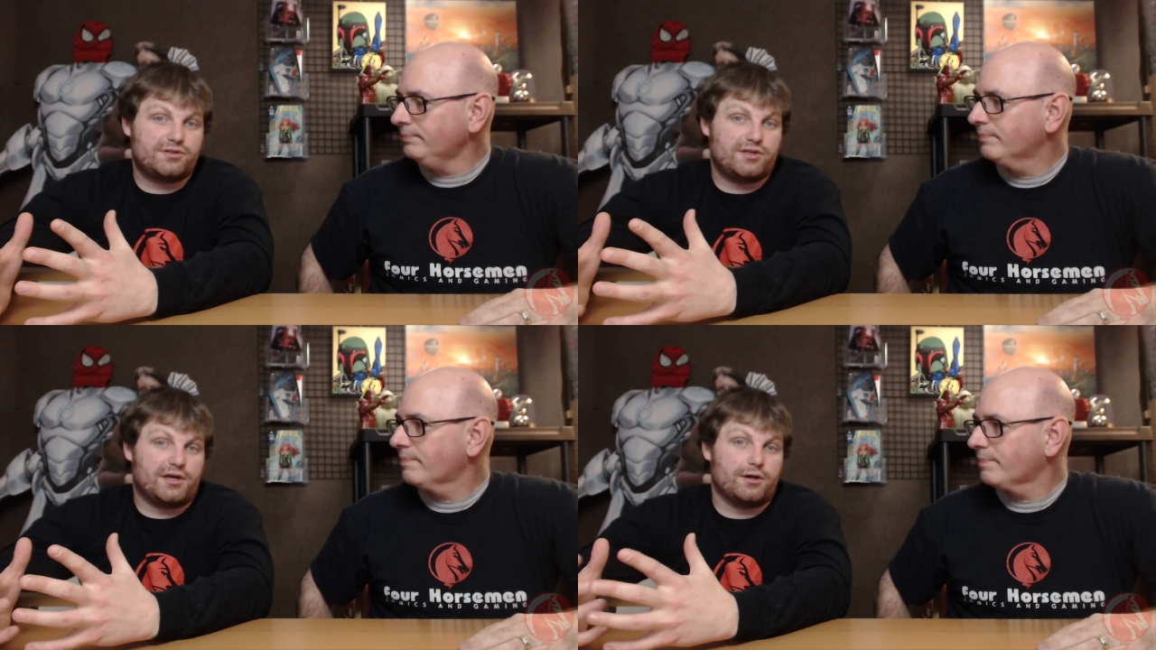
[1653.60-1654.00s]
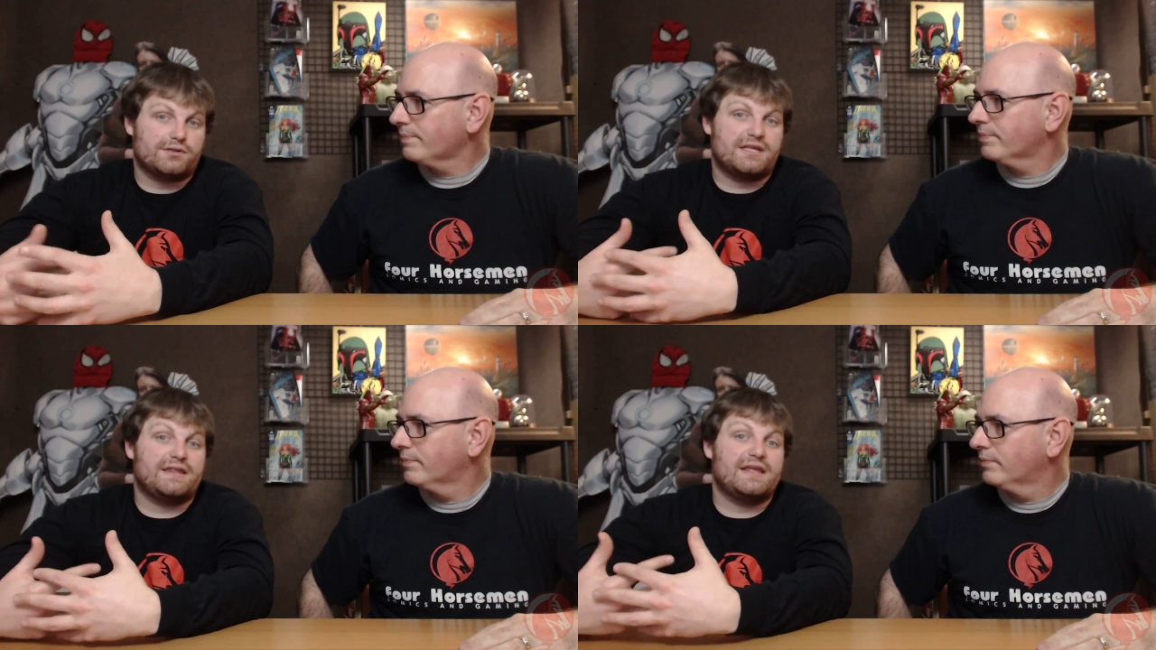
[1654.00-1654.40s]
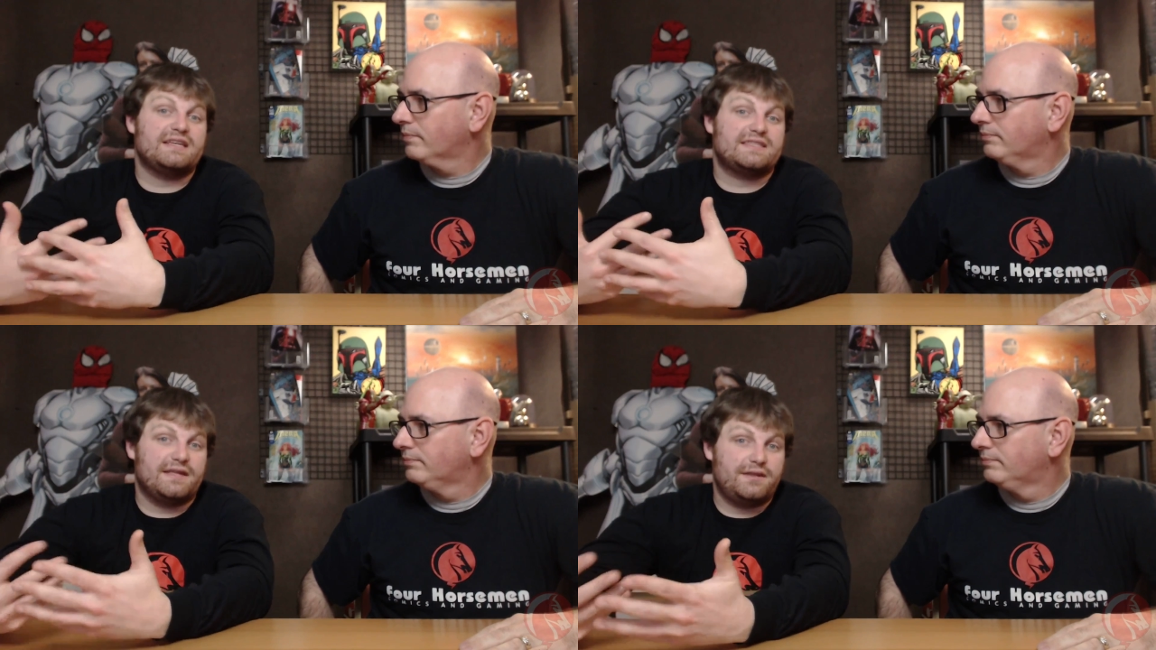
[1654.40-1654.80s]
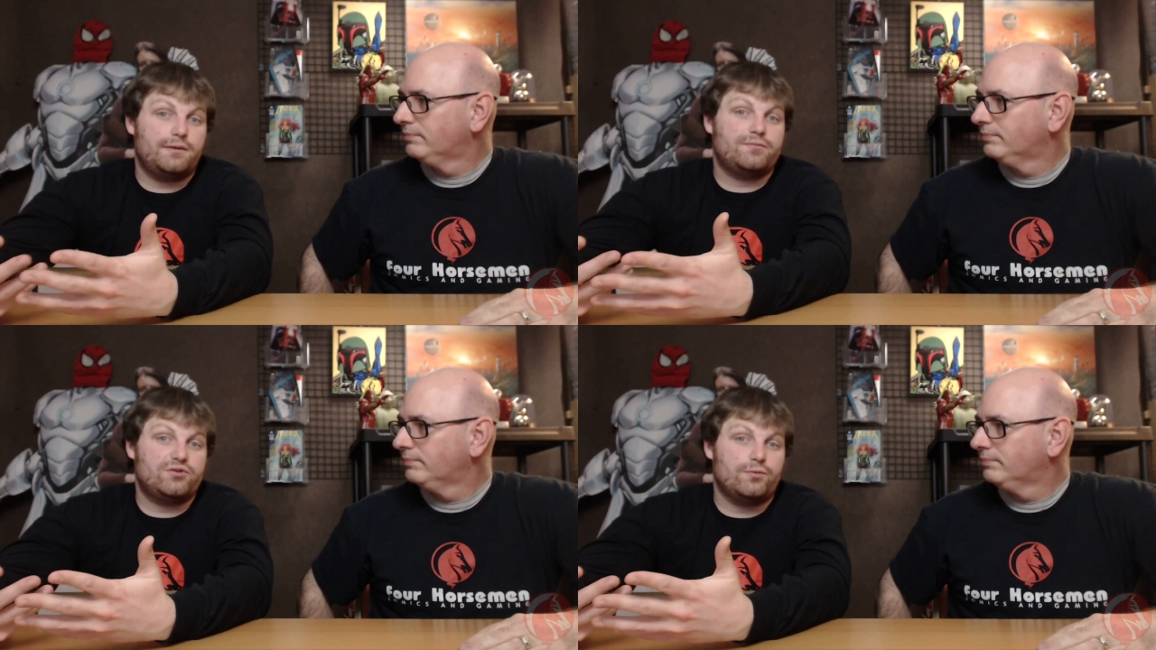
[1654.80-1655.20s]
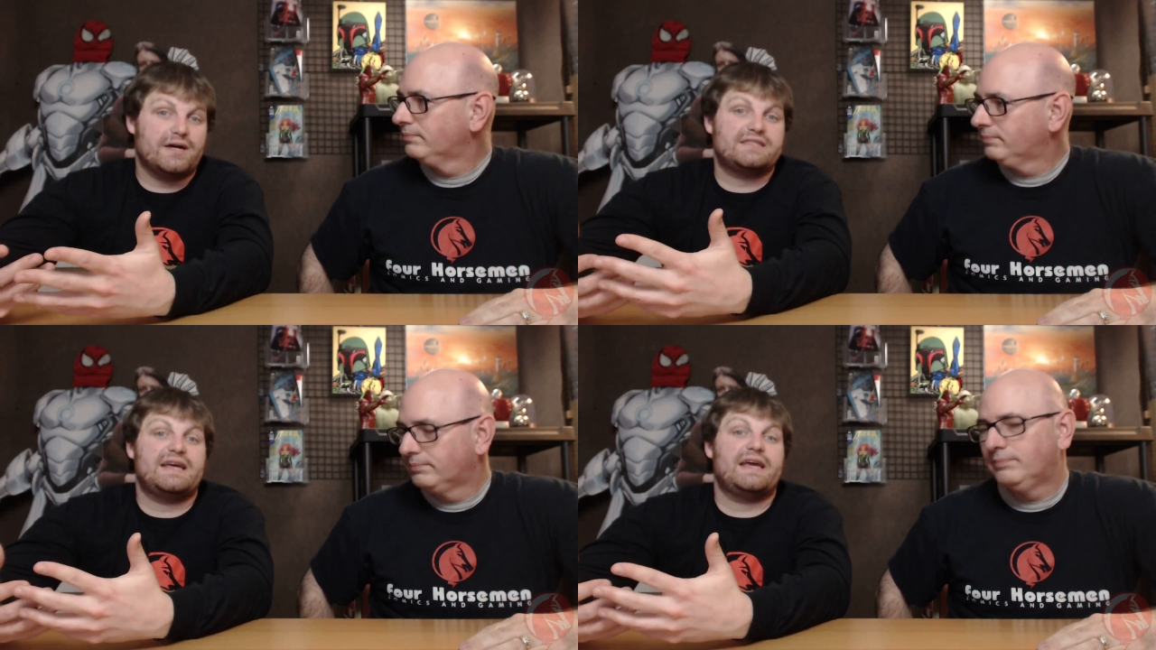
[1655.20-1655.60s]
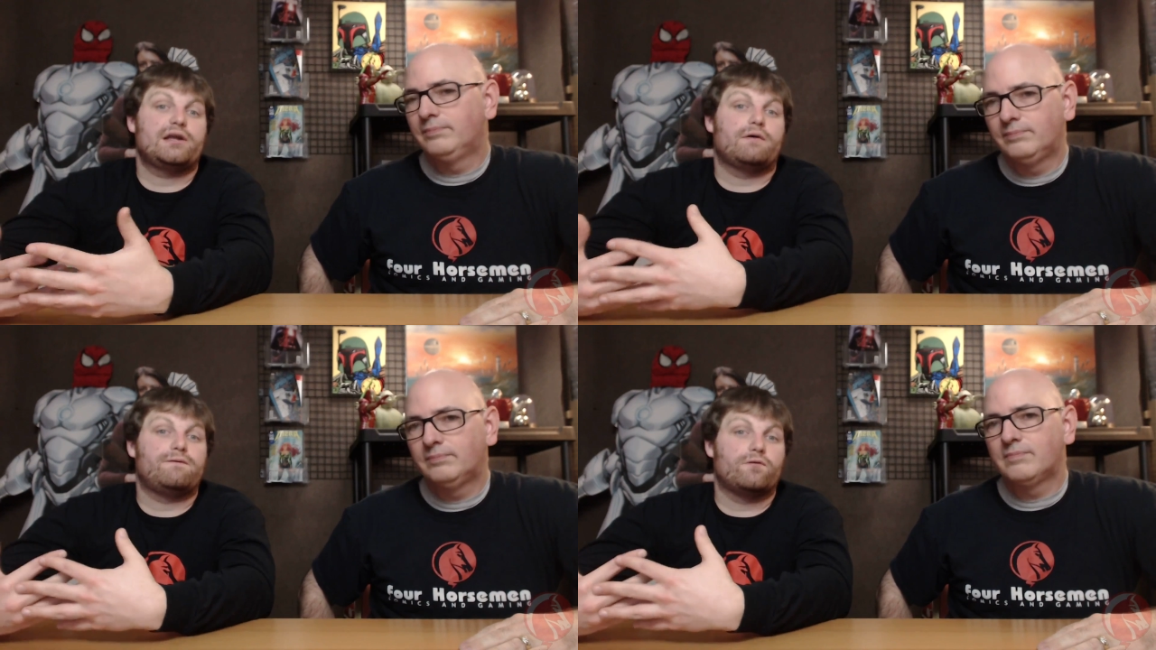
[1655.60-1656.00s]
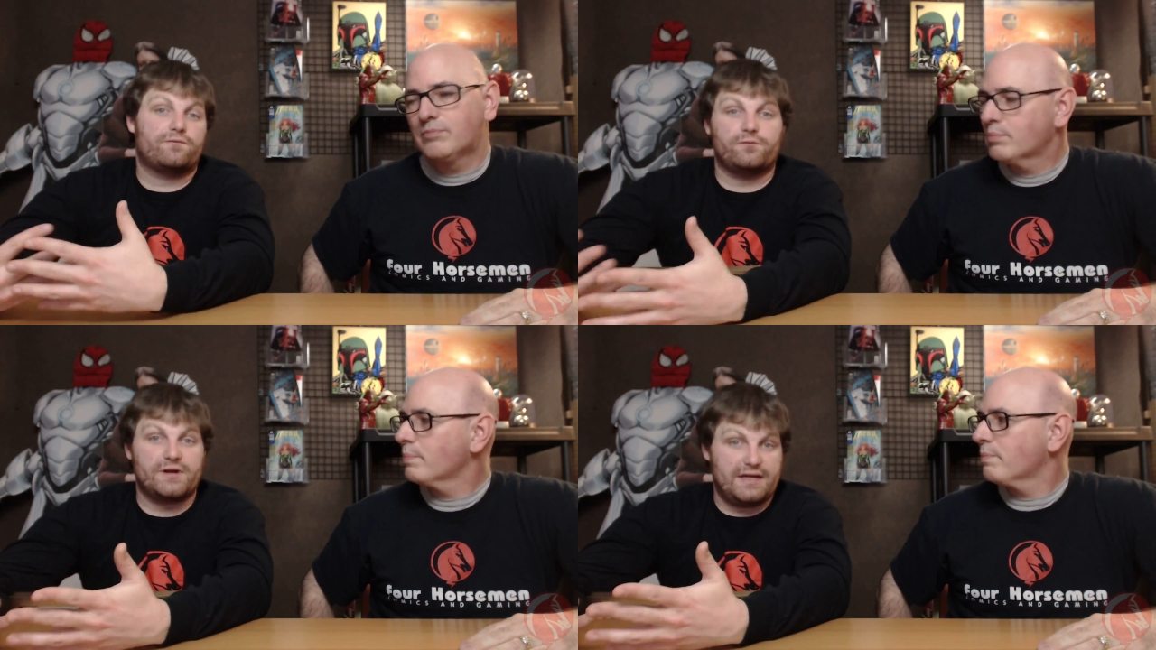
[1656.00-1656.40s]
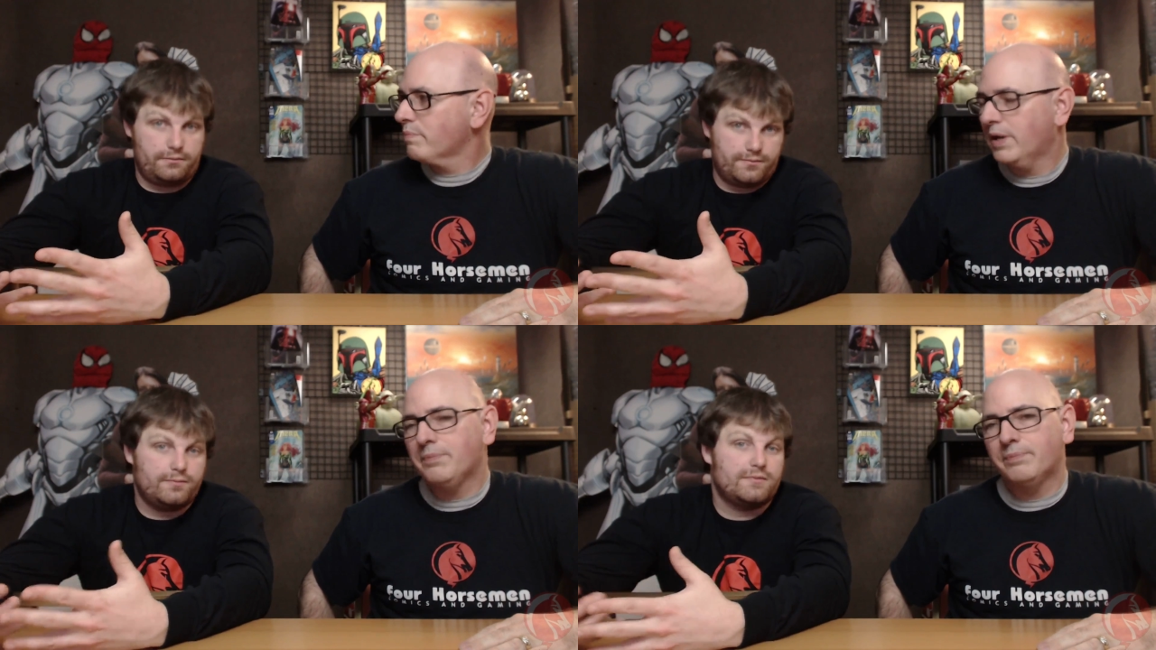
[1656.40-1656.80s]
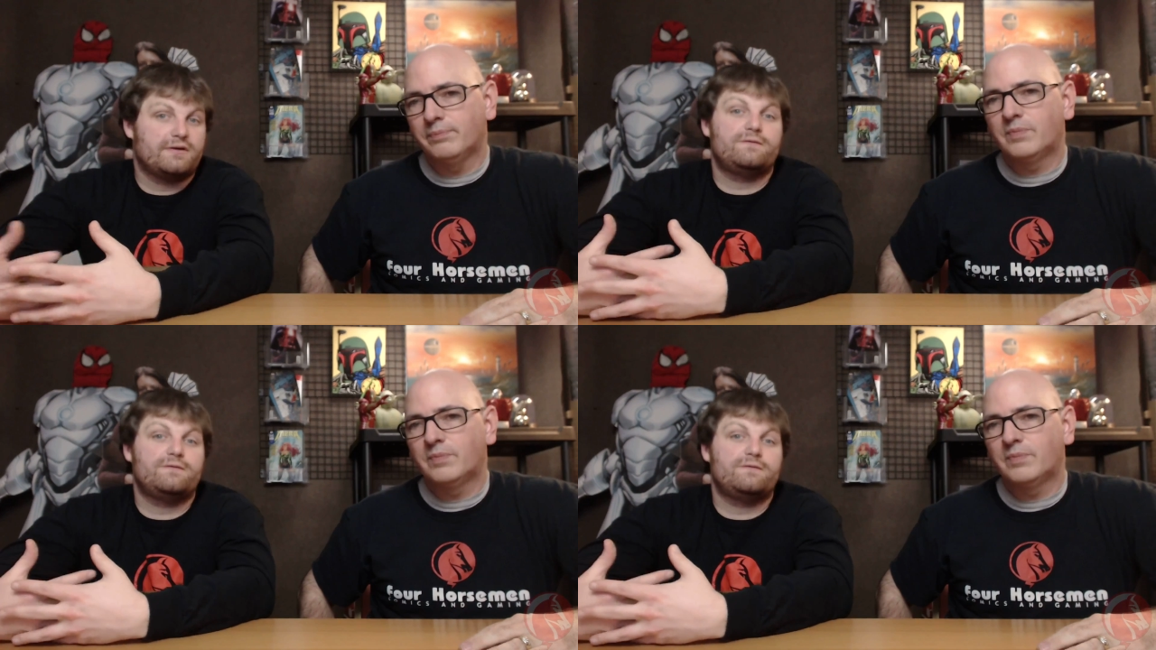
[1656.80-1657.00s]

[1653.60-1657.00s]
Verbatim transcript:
Speaker 1: of the Coast, and they send them to us to hand out for free. Yep.